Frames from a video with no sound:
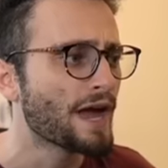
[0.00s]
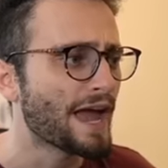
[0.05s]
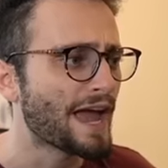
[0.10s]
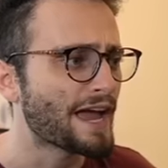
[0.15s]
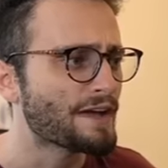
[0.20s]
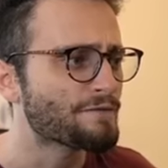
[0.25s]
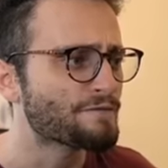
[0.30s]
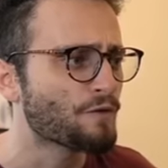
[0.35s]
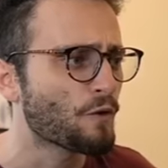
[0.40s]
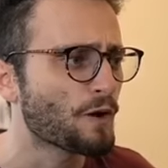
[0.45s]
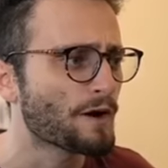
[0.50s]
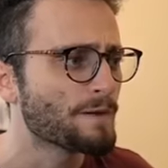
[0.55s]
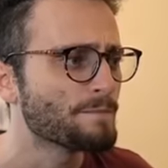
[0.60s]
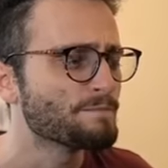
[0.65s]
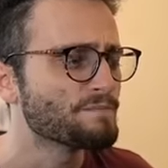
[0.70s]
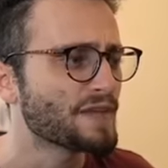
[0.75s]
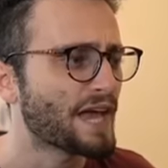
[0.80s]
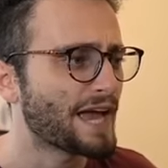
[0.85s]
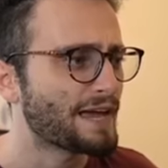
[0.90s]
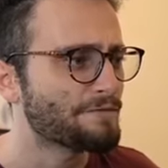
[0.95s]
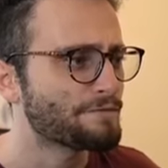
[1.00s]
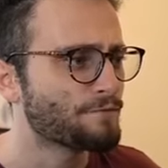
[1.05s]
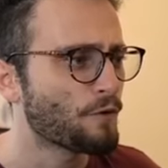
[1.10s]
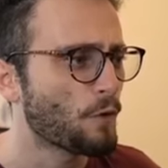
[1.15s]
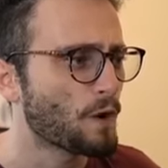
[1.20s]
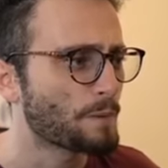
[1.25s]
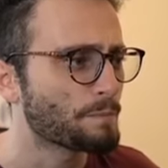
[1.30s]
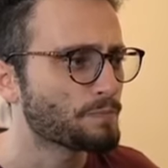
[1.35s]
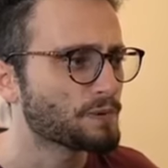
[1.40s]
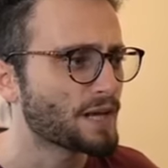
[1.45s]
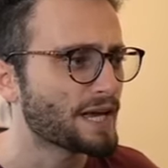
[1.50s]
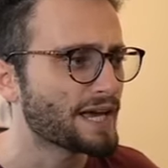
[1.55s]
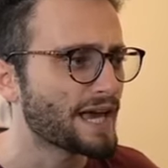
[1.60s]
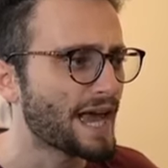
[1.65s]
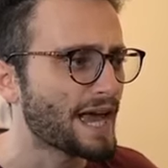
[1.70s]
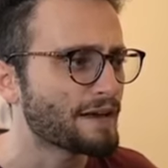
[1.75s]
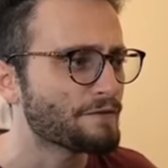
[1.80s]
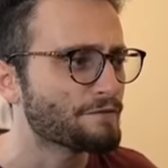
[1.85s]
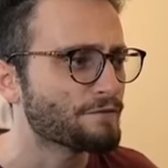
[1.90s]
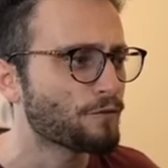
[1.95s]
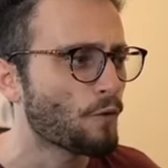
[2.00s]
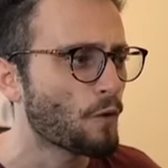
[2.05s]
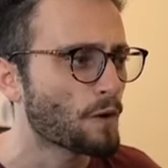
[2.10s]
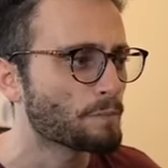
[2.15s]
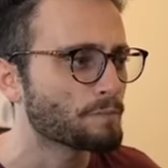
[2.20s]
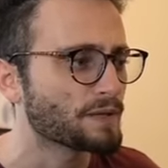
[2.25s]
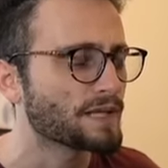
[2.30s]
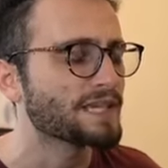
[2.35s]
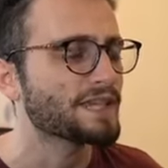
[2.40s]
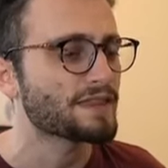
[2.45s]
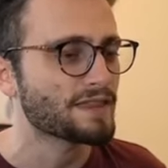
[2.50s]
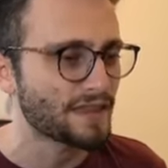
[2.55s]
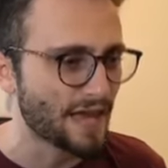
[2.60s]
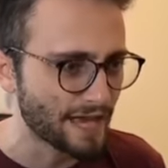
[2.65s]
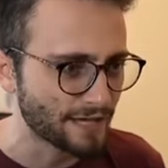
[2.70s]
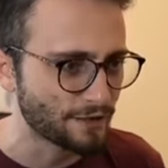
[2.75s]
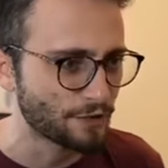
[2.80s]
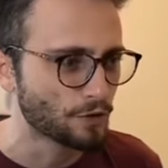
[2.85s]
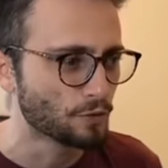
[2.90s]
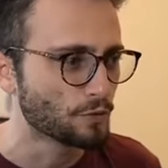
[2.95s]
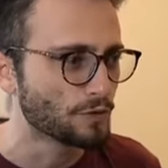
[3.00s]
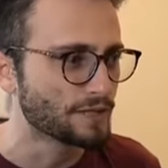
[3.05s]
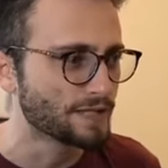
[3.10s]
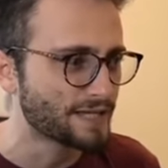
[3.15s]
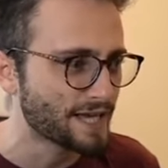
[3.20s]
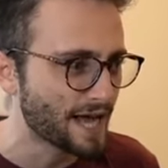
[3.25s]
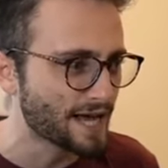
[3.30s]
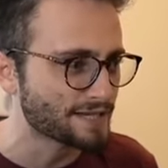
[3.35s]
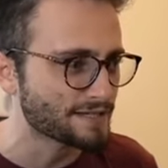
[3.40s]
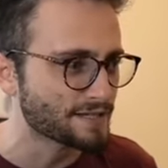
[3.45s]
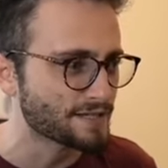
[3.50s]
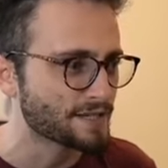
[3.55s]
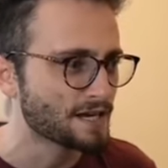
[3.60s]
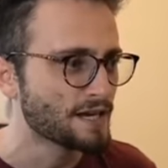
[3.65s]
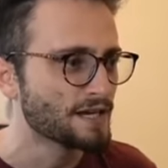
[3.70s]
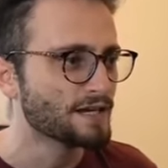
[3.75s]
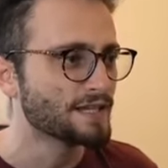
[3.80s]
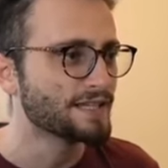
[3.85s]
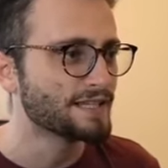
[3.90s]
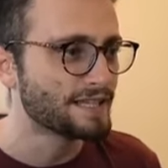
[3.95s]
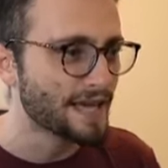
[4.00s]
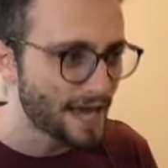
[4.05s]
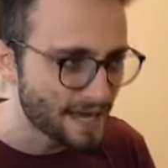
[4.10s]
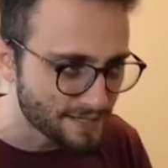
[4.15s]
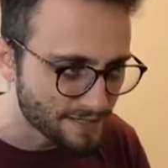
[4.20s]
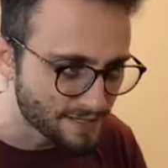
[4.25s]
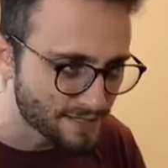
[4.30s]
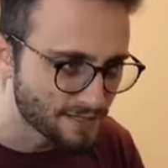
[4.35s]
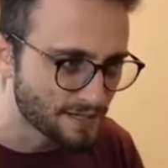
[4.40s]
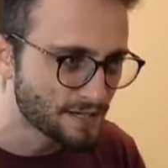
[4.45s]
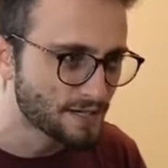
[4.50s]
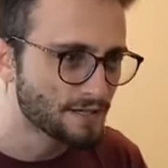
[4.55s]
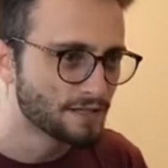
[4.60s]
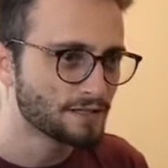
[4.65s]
A four. A four. Play A four. Play. Thank you. Yes. Yes.